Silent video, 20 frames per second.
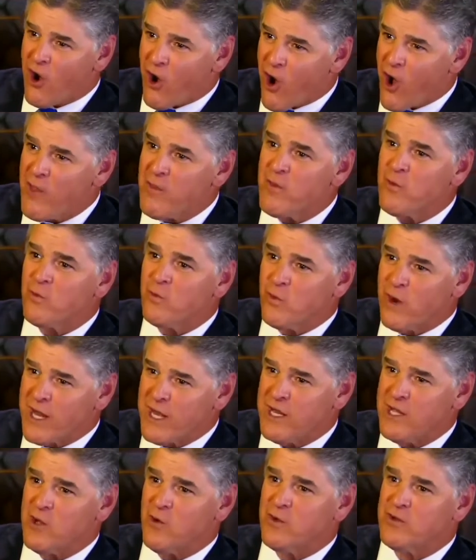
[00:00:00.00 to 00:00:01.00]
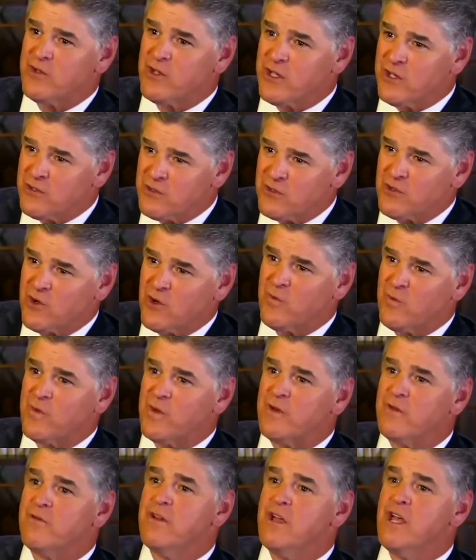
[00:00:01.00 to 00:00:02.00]
on the radio as a
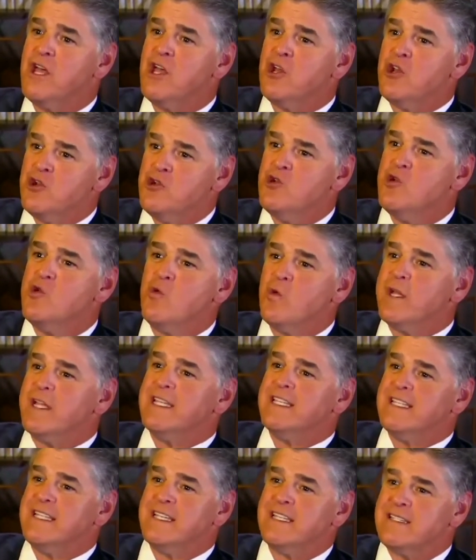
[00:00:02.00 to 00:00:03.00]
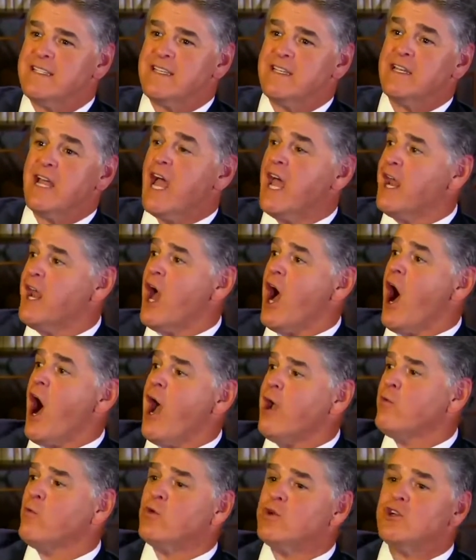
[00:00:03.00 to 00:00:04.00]
conservative, knew existed, and
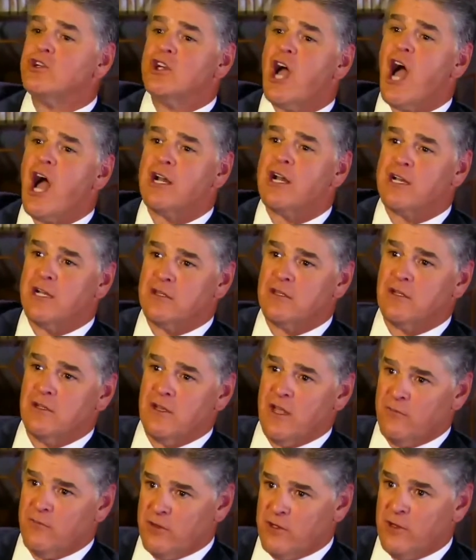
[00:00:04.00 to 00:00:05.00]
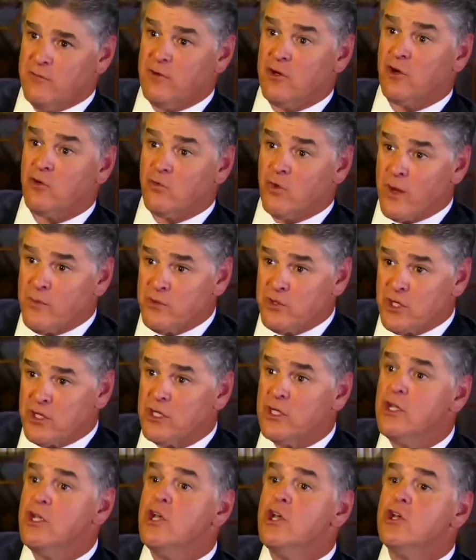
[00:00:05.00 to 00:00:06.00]
I was shocked at the level of
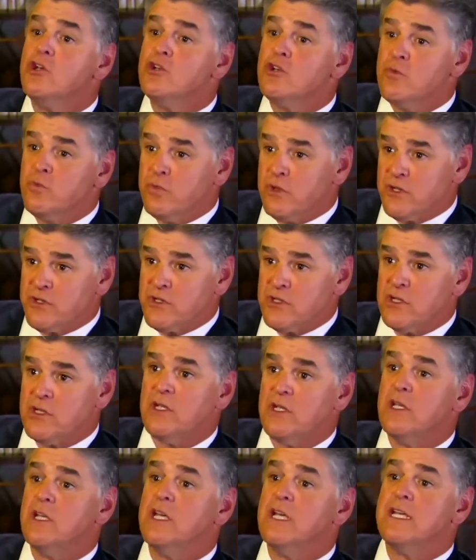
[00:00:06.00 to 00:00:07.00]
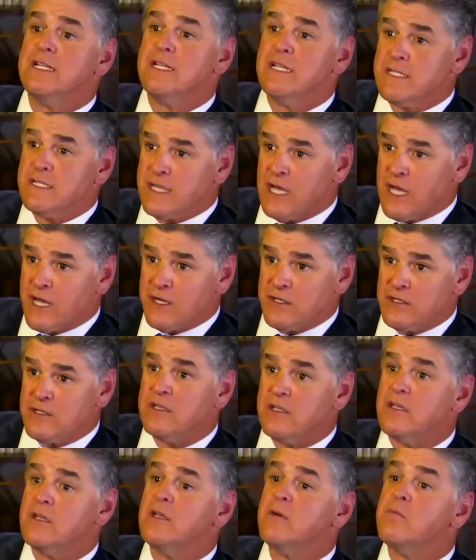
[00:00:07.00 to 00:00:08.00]
corruption, duplicity,
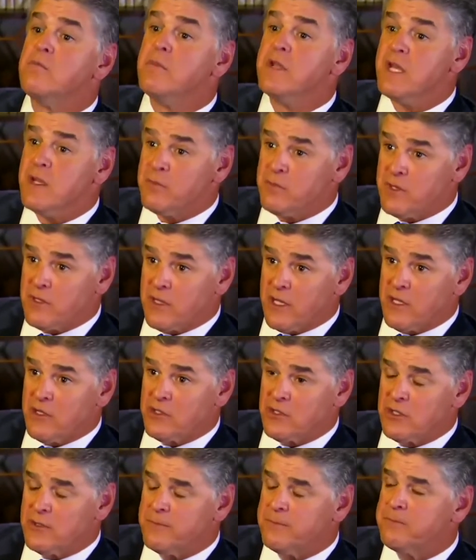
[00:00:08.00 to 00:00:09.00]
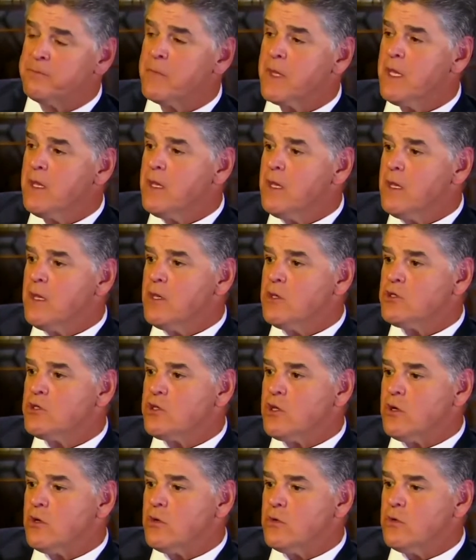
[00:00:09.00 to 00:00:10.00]
dishonesty, manipulation.
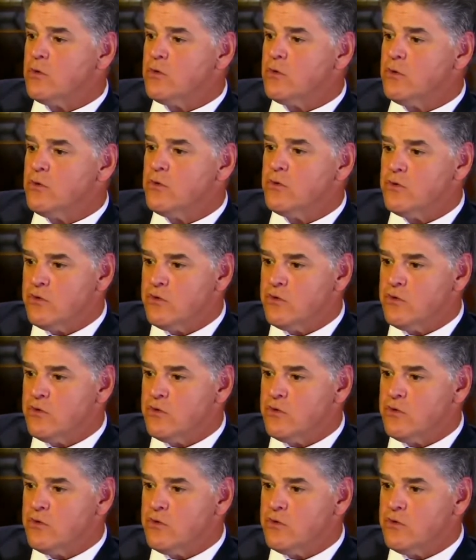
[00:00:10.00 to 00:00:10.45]
So